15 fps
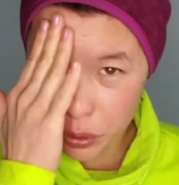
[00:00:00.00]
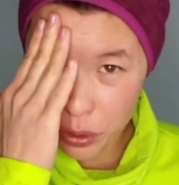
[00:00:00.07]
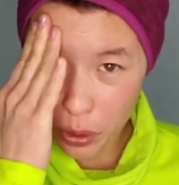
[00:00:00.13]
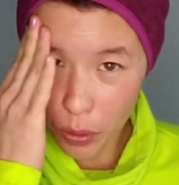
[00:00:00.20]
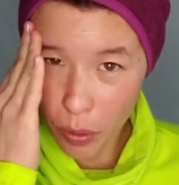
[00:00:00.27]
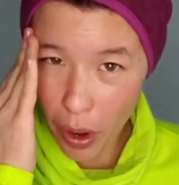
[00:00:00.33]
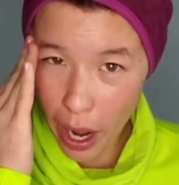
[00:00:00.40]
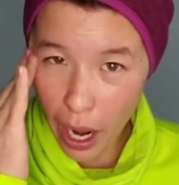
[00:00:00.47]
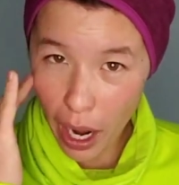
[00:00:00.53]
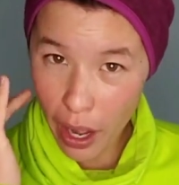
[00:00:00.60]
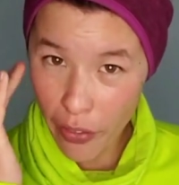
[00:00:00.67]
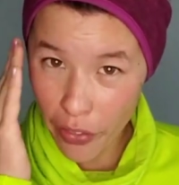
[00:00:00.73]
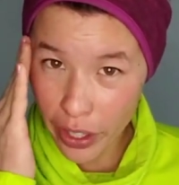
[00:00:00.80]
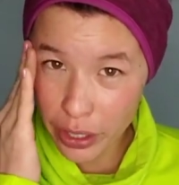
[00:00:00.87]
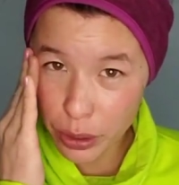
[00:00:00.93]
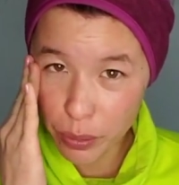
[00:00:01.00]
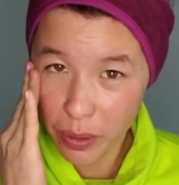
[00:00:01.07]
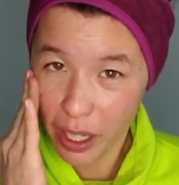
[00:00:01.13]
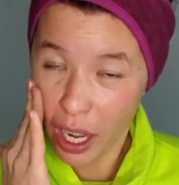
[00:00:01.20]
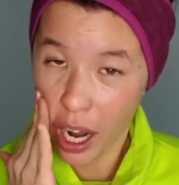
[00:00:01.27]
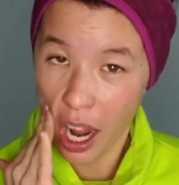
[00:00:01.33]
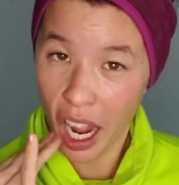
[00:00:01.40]
So that's
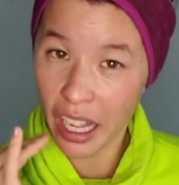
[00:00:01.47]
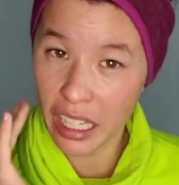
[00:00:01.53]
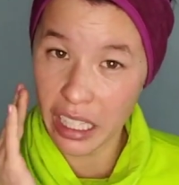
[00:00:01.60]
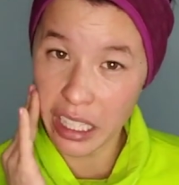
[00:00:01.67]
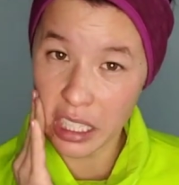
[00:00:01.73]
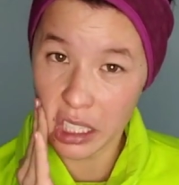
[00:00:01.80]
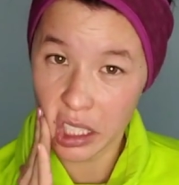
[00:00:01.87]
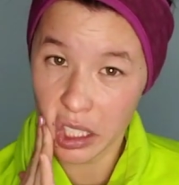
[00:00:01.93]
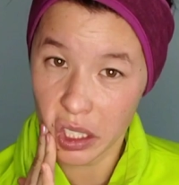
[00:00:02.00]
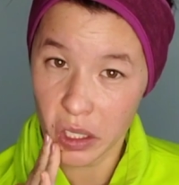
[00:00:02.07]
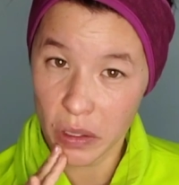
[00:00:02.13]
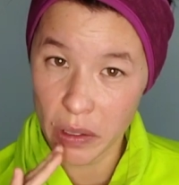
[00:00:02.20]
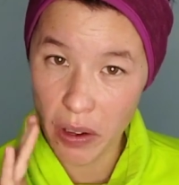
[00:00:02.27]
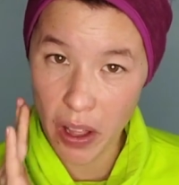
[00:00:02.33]
what I like to do.